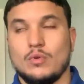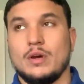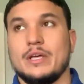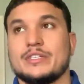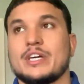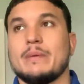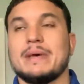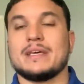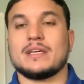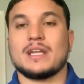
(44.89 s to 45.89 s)
is going to
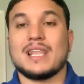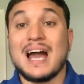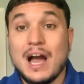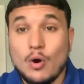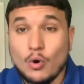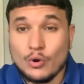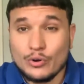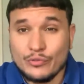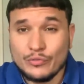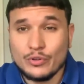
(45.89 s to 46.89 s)
make it a lot
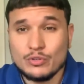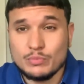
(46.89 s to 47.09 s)
harder for you,